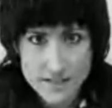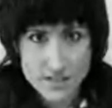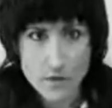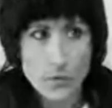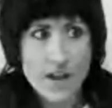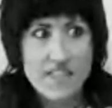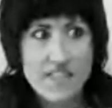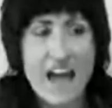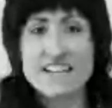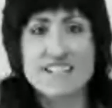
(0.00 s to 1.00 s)
So
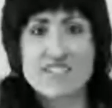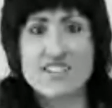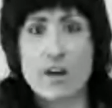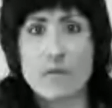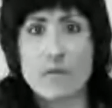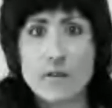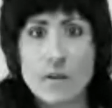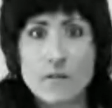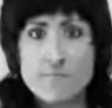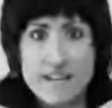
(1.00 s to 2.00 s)
that in itself
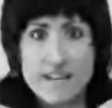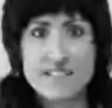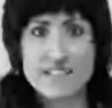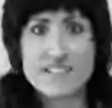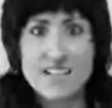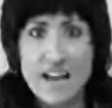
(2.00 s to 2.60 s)
makes this